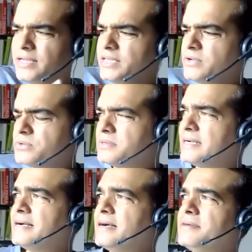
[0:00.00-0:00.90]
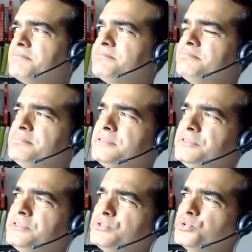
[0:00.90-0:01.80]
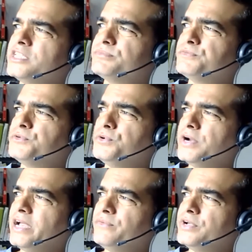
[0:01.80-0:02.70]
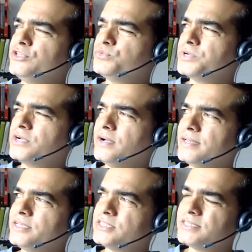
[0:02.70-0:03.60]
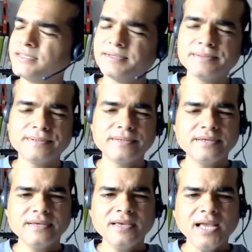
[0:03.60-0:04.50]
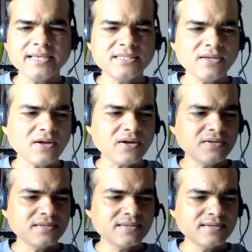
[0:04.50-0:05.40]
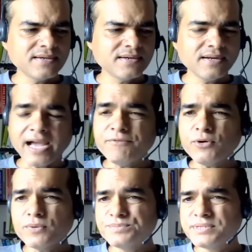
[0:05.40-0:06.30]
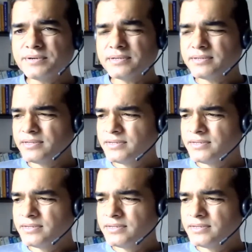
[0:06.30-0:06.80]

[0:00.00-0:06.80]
You know, 2 days before I went to one college, I saw, have you observed?